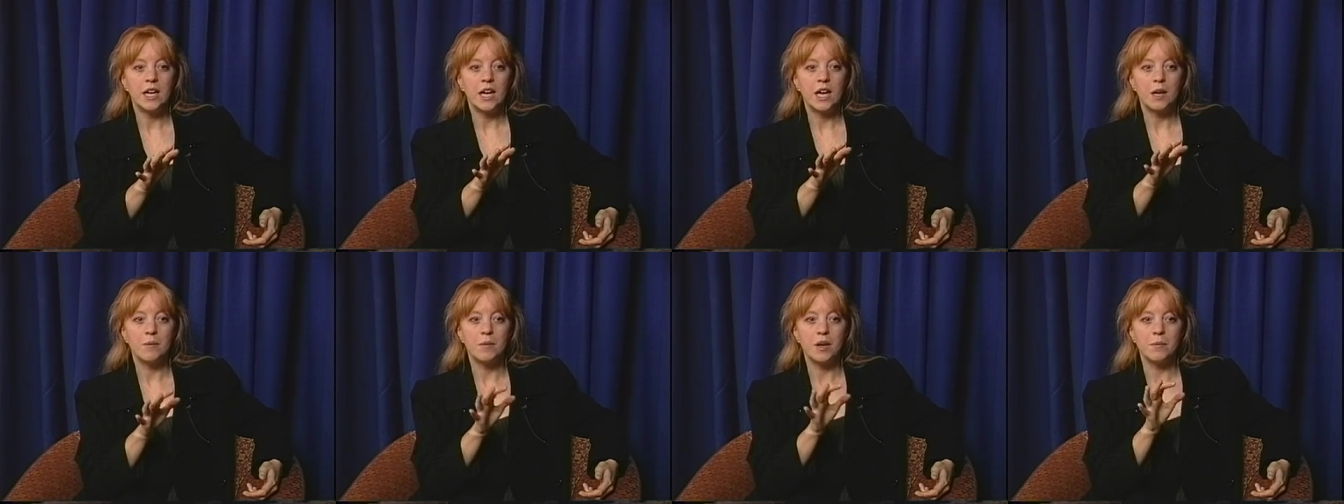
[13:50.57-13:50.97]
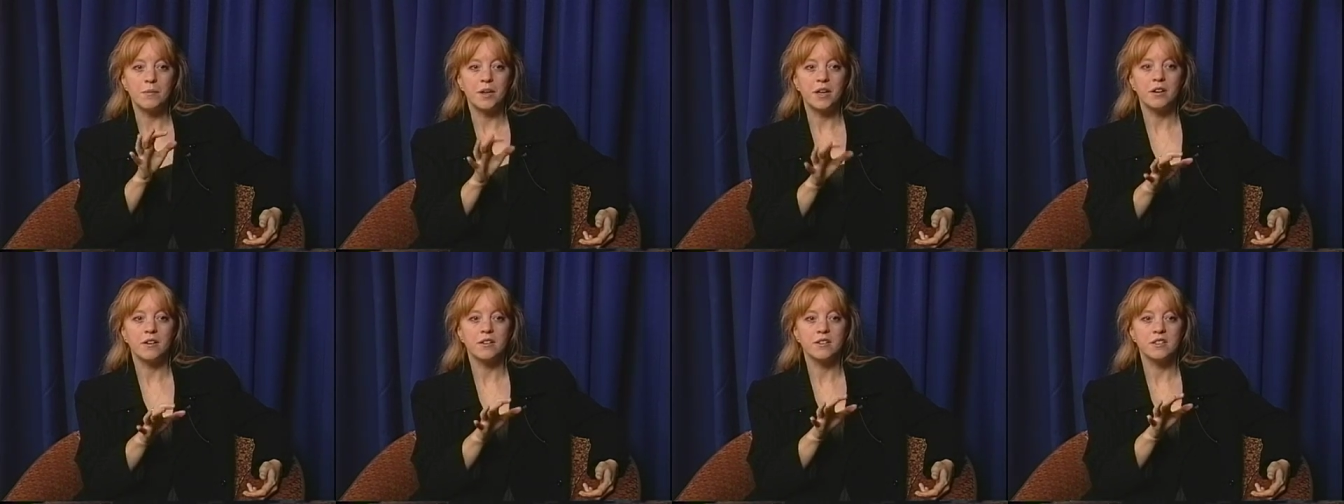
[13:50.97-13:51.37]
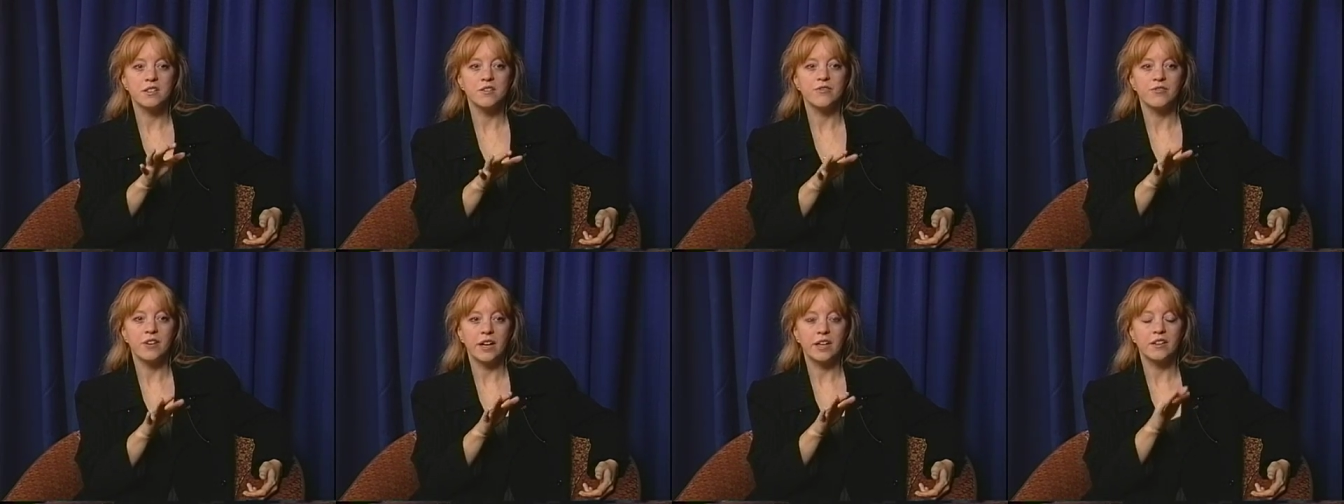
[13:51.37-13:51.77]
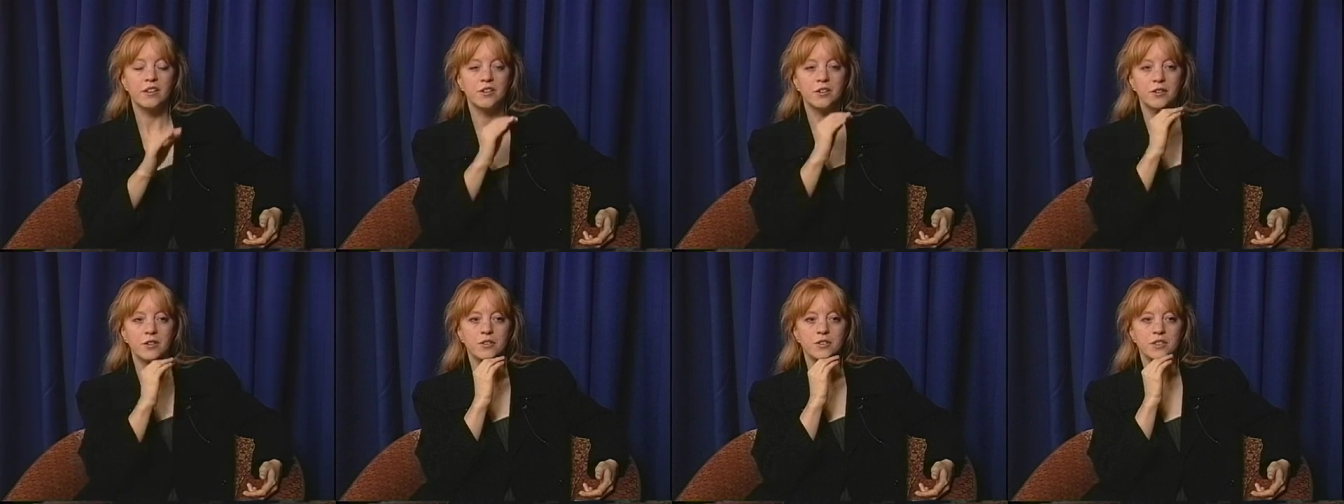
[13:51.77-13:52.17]
and my parents invited
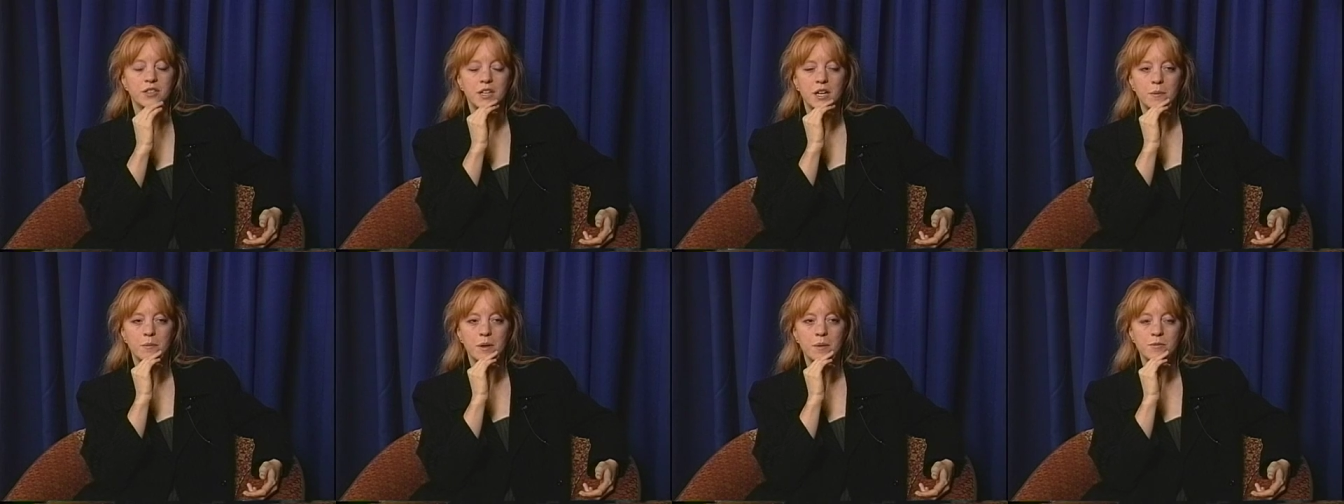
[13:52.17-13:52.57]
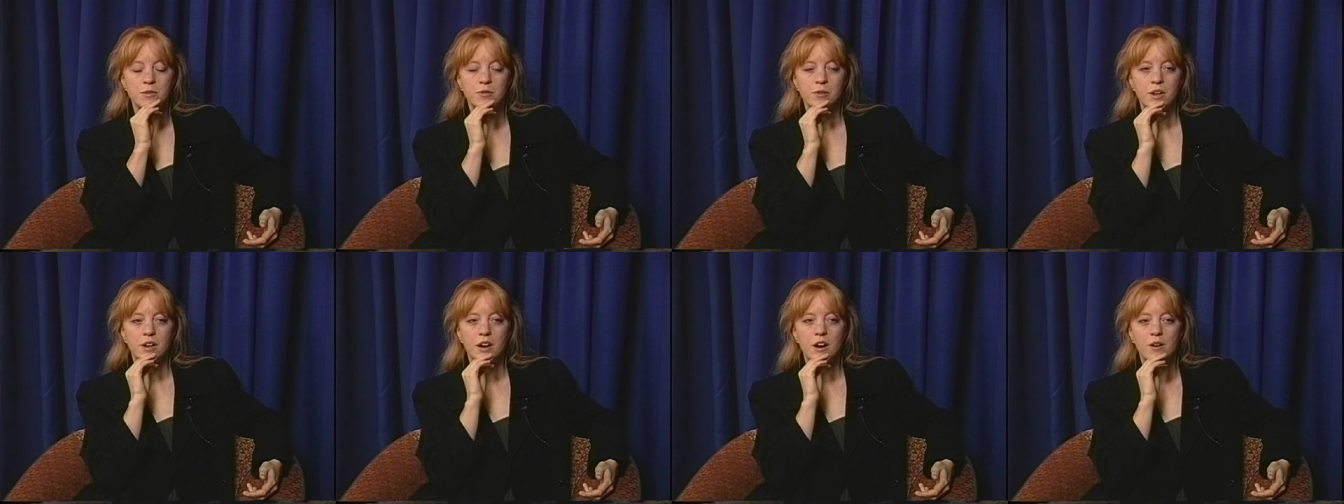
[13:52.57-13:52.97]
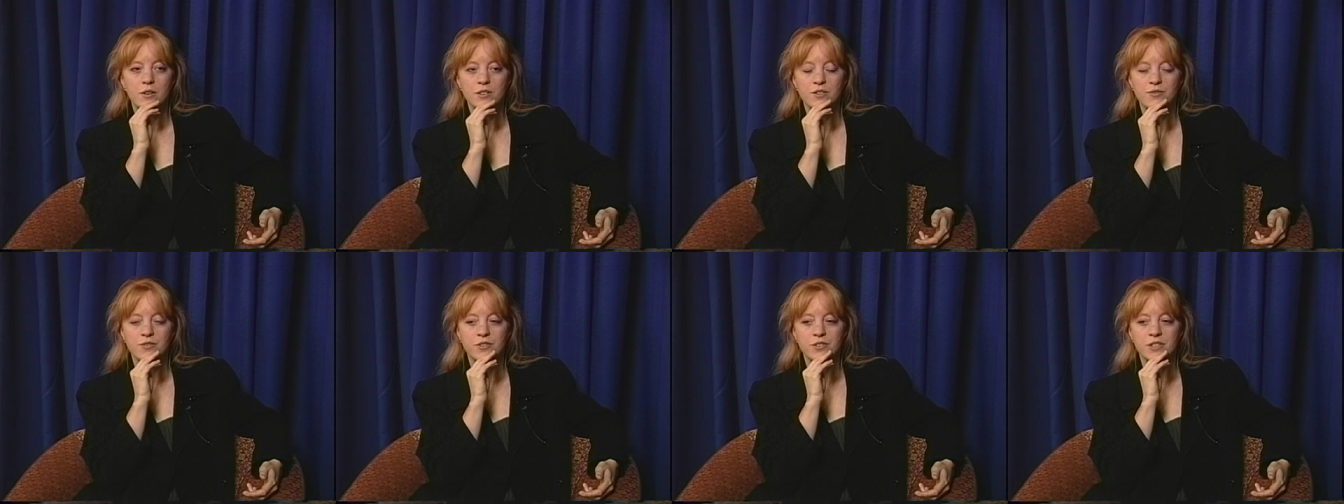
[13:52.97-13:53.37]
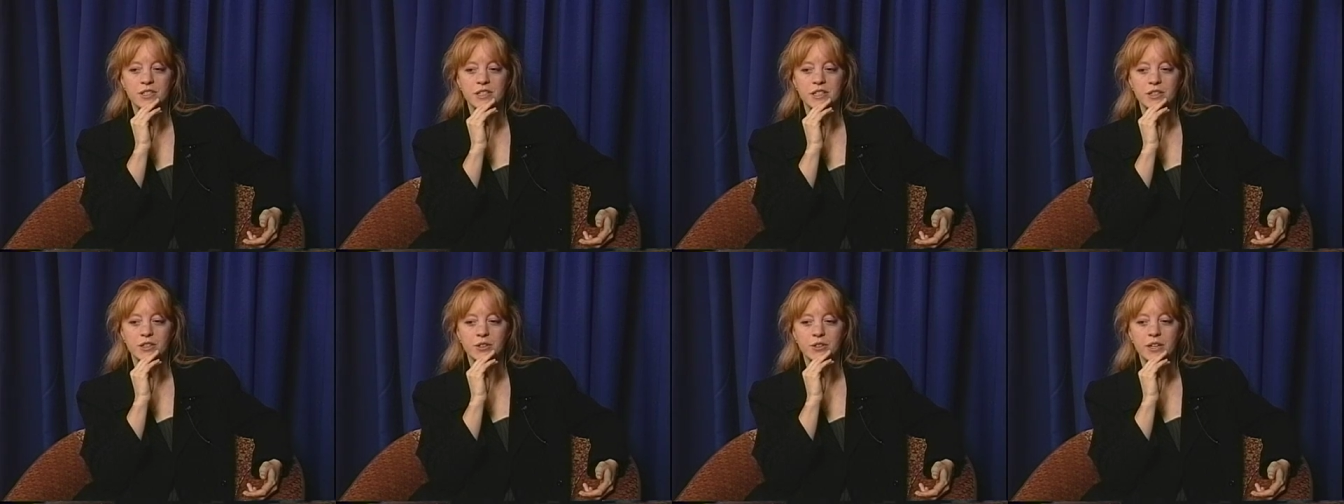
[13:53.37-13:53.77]
her to come up to our house for
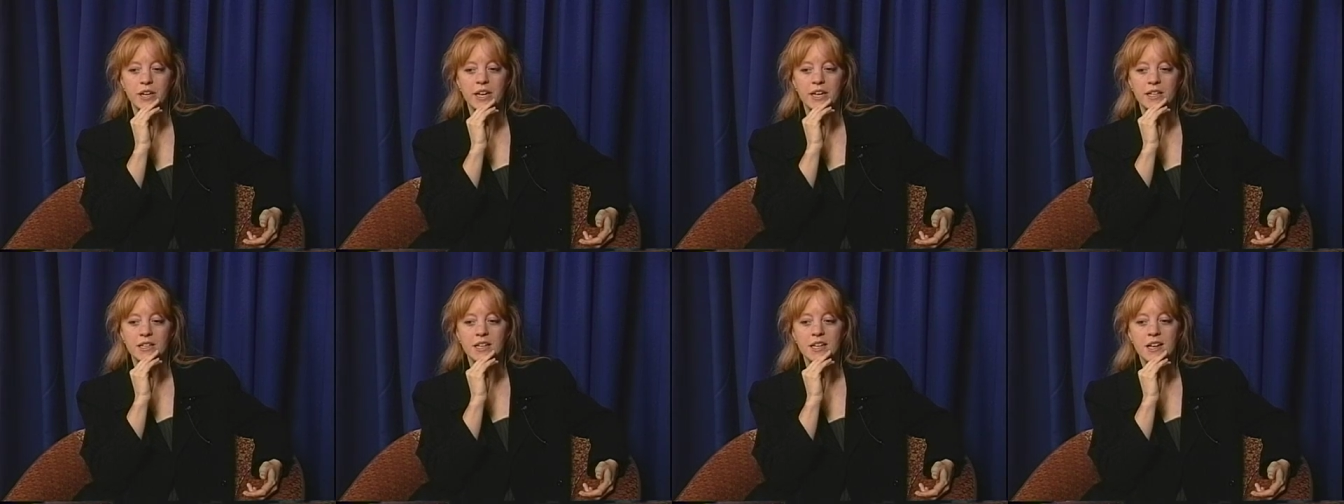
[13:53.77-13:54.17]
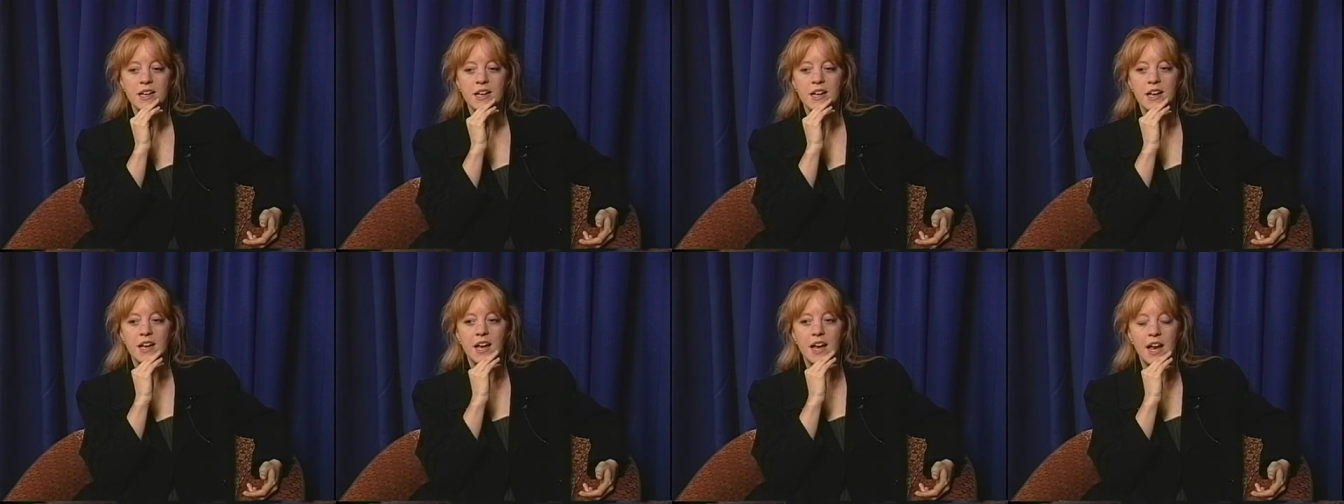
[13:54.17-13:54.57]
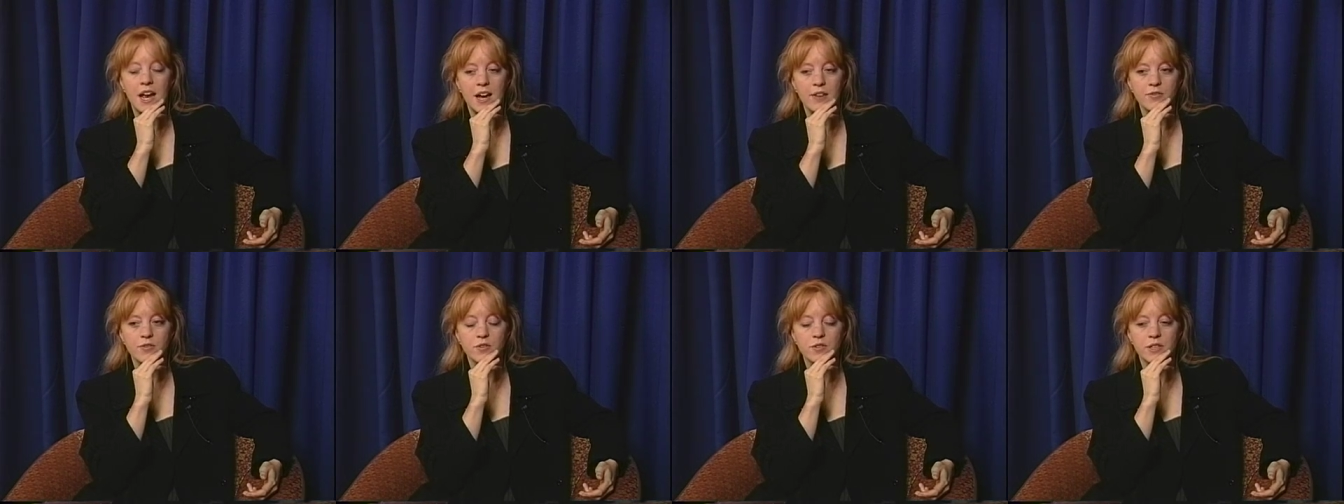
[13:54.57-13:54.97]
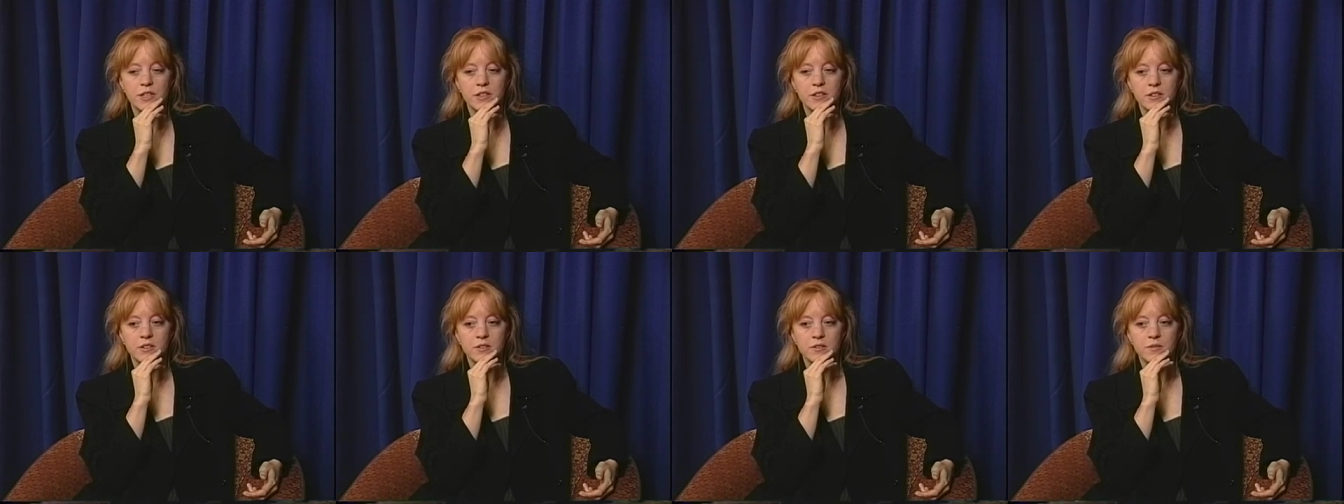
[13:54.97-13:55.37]
dinner, and after
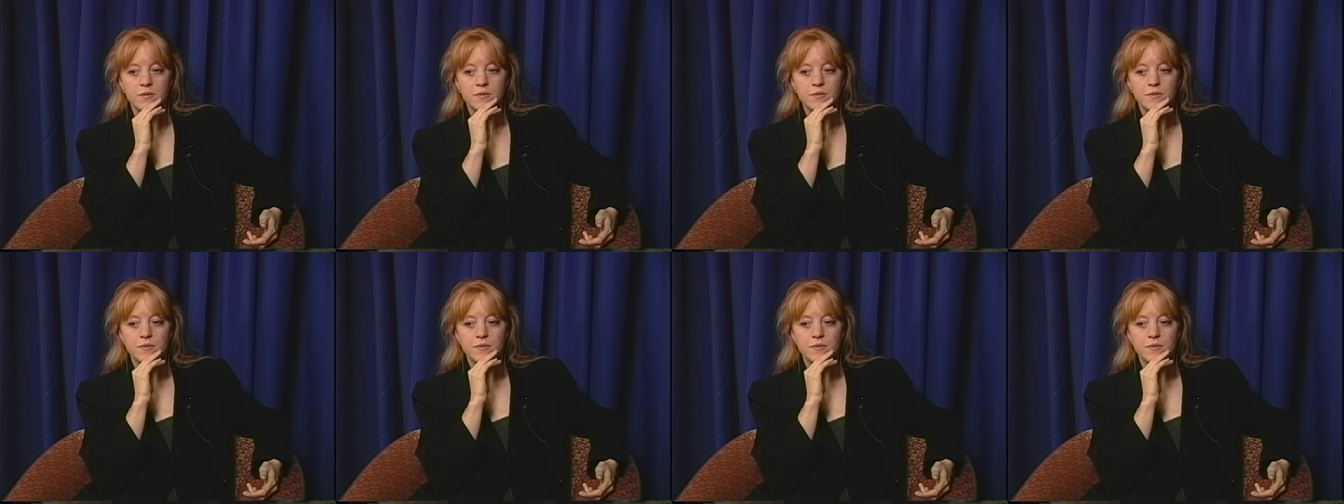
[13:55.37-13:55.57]
dinner,